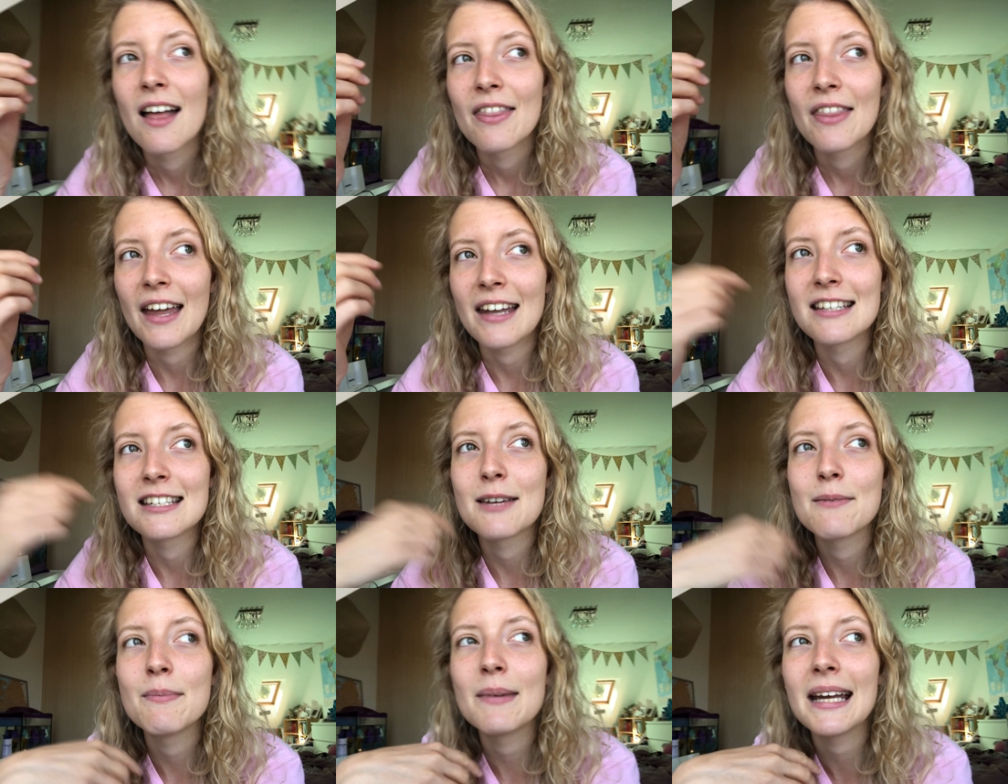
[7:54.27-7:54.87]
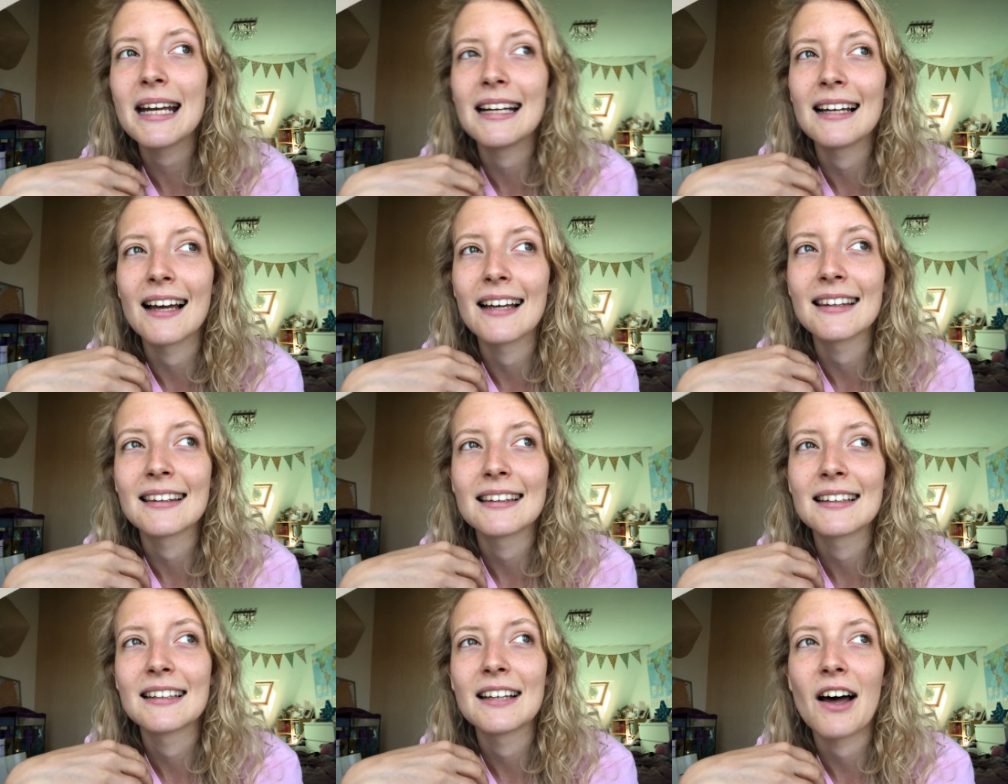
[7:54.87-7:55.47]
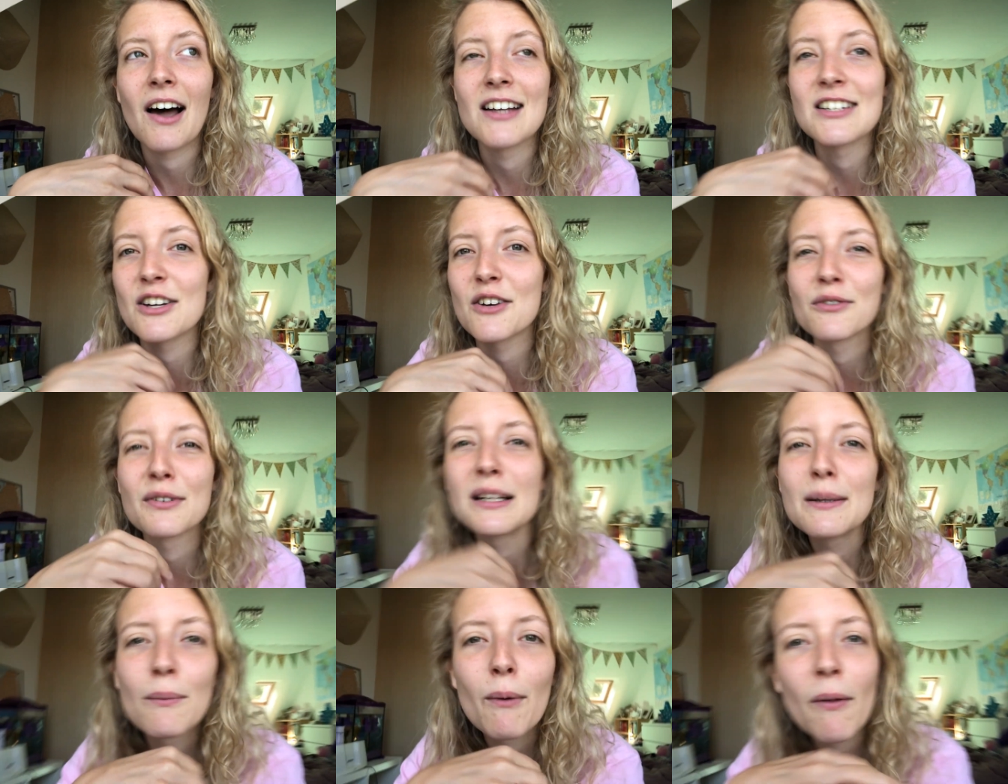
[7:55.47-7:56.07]
then to me like I
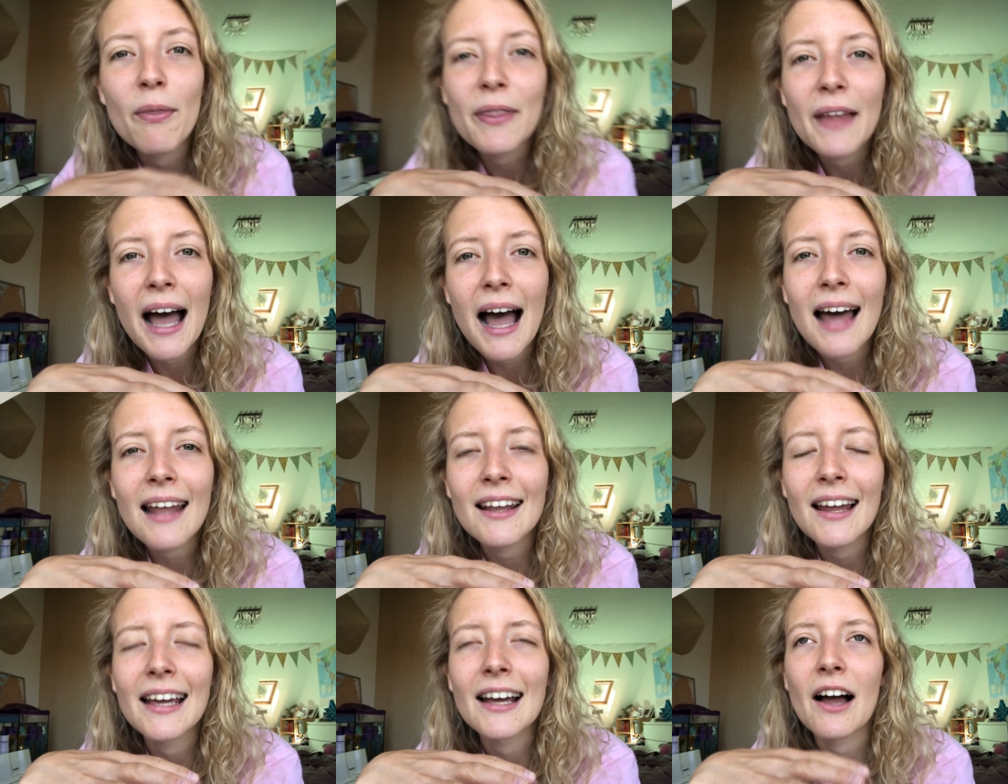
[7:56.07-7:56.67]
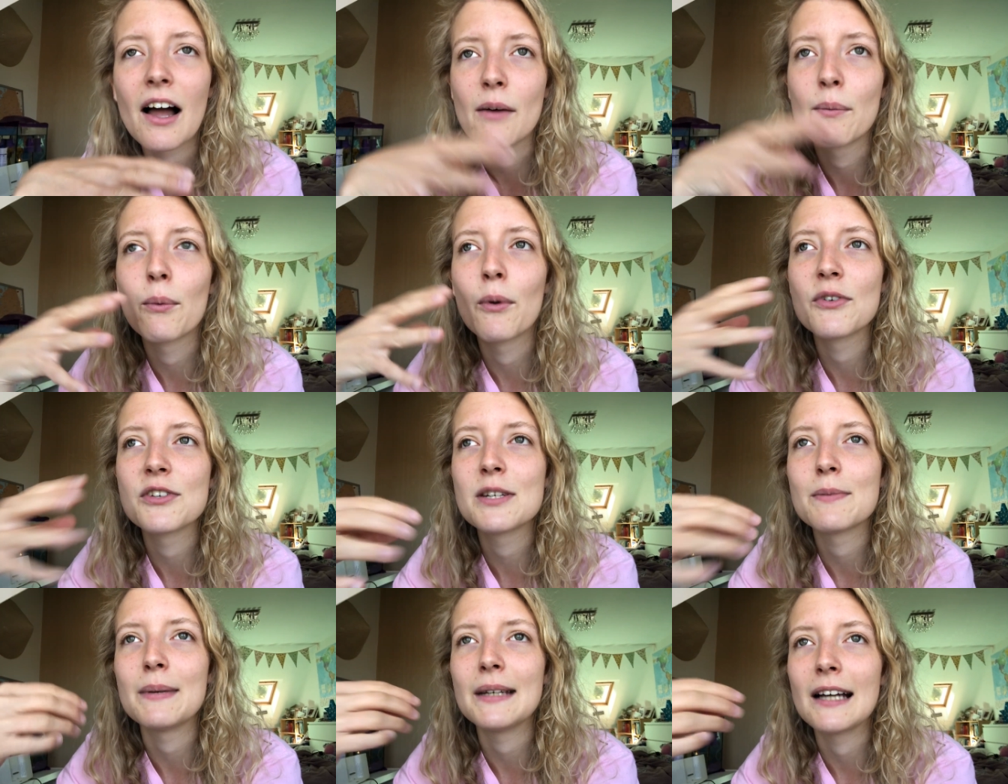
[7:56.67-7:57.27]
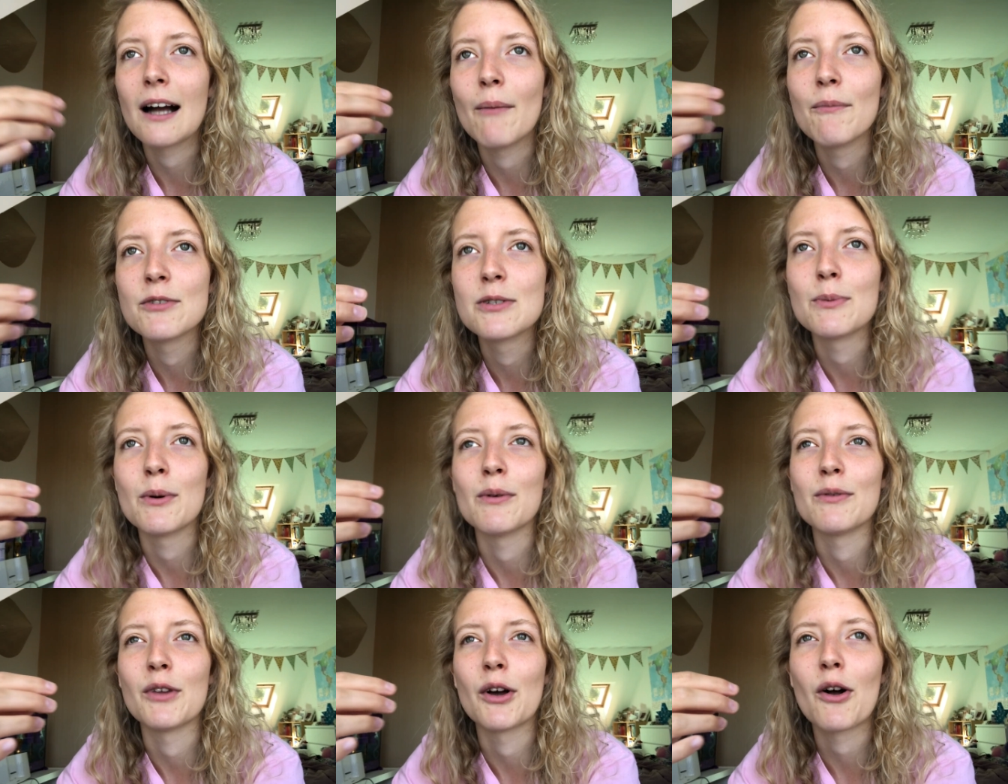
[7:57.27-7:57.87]
don't really want that like I want to be
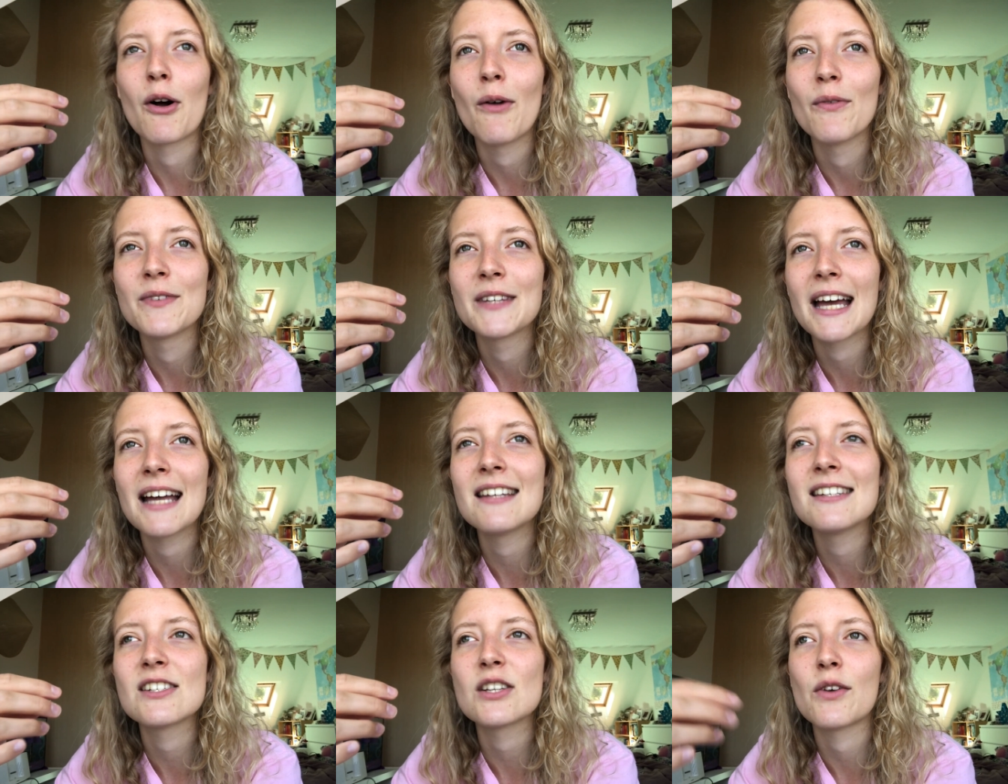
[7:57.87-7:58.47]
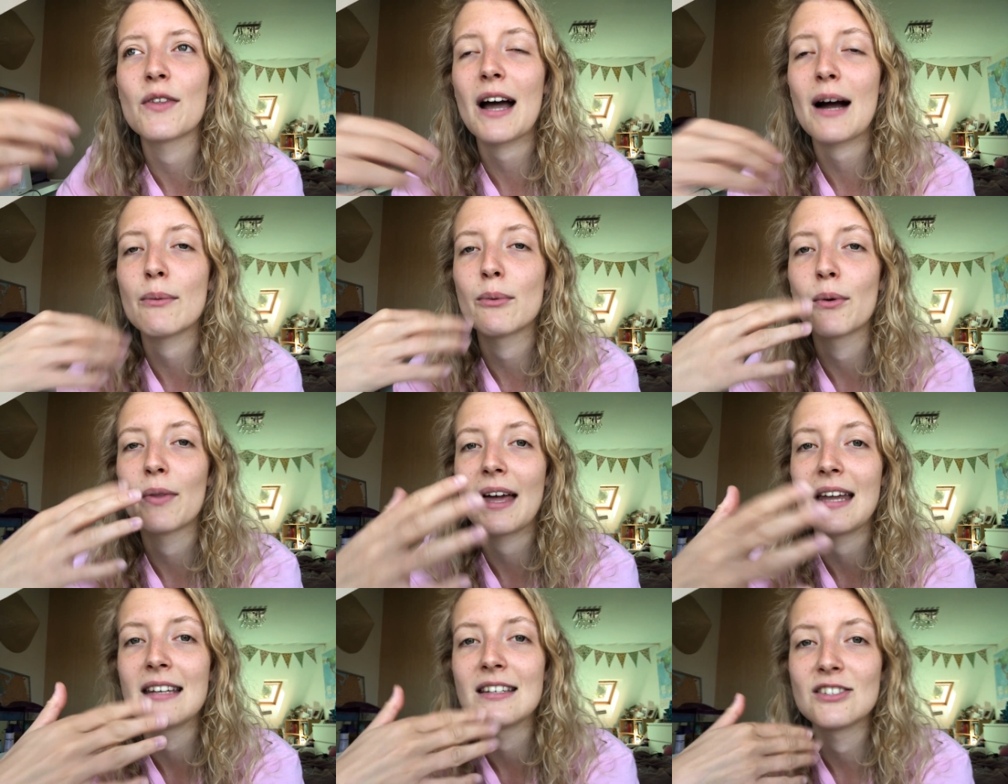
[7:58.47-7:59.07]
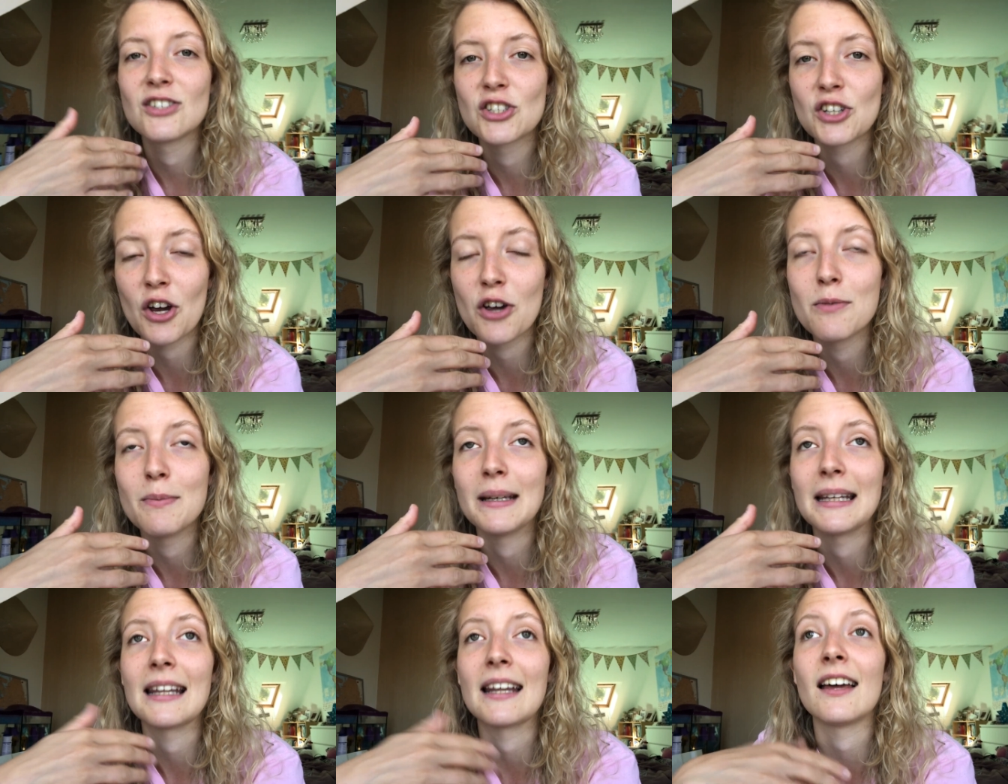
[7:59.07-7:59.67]
comfortable with the content so that will then
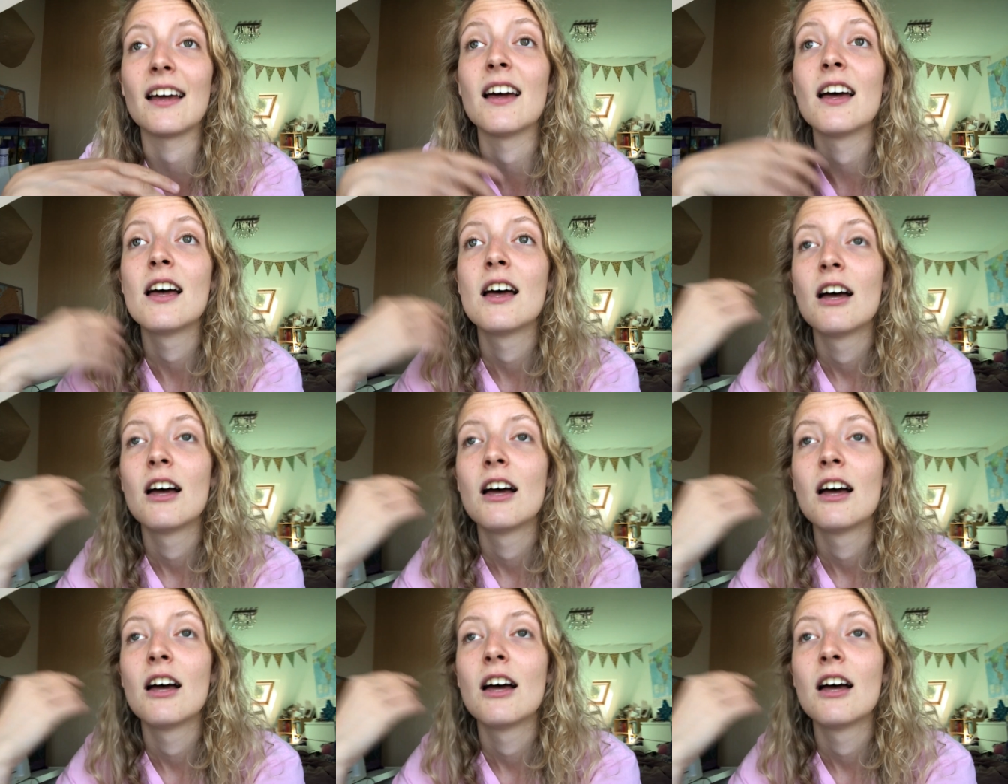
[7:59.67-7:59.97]
show me that